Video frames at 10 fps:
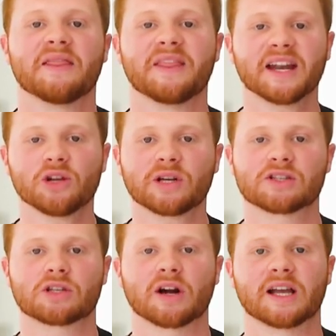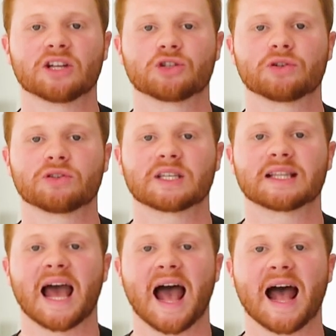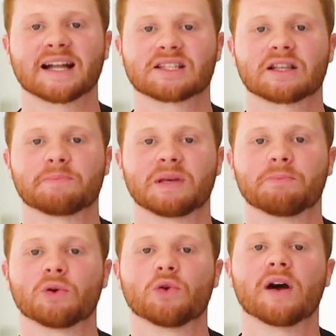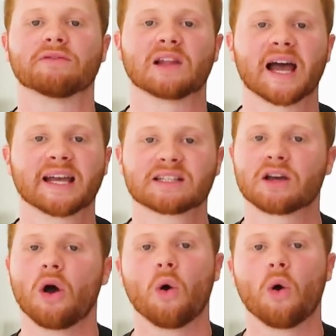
then you can start introducing the ads to the people who have liked,